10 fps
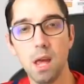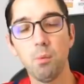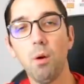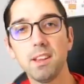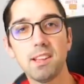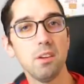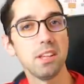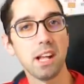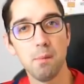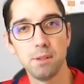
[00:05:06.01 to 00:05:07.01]
And while it sounds
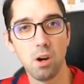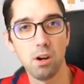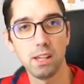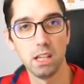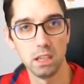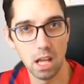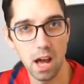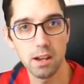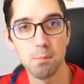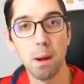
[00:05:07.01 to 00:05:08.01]
like I've been talking a
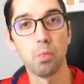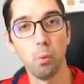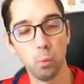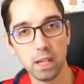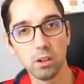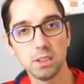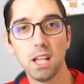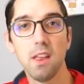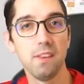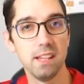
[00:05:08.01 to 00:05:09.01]
lot about the wingers,
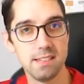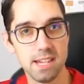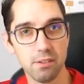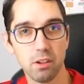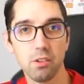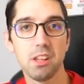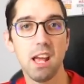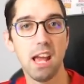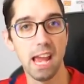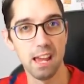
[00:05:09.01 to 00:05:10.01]
the interiors,
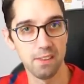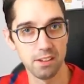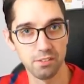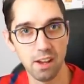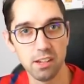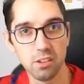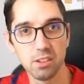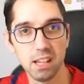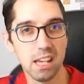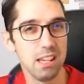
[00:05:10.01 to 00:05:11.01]
and the
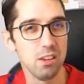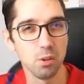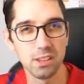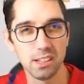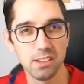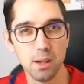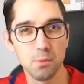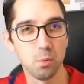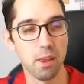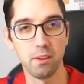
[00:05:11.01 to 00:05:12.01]
defenders in those
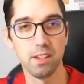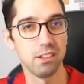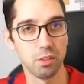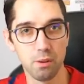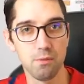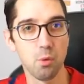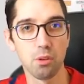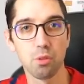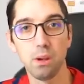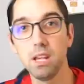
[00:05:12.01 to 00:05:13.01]
systems, whether it's a
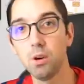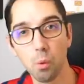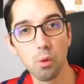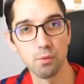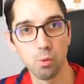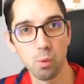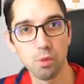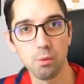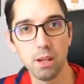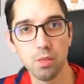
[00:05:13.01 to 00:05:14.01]
3-4-3 or the
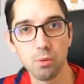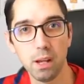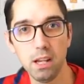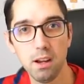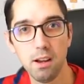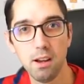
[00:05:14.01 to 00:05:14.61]
4-3-3,